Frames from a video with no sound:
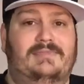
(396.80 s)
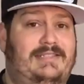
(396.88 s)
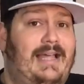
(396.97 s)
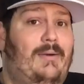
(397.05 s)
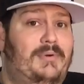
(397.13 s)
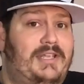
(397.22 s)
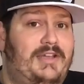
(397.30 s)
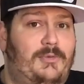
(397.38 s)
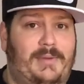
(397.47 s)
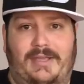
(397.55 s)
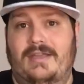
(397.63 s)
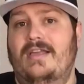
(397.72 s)
that would kill
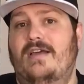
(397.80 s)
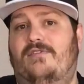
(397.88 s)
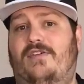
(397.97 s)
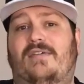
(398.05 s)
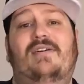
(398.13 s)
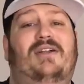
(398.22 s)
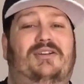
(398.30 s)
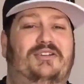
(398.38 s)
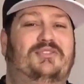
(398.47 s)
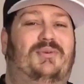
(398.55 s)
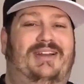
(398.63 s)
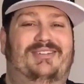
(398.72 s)
me.
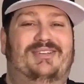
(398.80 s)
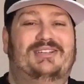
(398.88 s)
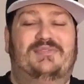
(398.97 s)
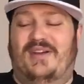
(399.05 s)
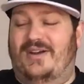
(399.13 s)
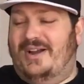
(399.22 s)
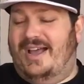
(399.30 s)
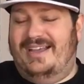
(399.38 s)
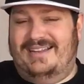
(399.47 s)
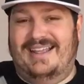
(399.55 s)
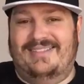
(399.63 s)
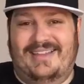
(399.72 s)
520 degrees
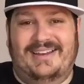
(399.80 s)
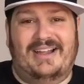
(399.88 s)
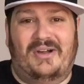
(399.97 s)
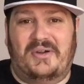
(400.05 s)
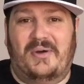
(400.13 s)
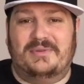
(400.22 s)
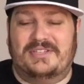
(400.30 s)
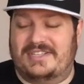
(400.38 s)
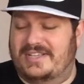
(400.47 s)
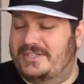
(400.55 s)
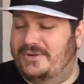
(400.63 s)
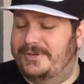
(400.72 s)
Fahrenheit, and then I'll go up to
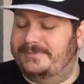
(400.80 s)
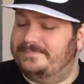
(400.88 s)
600.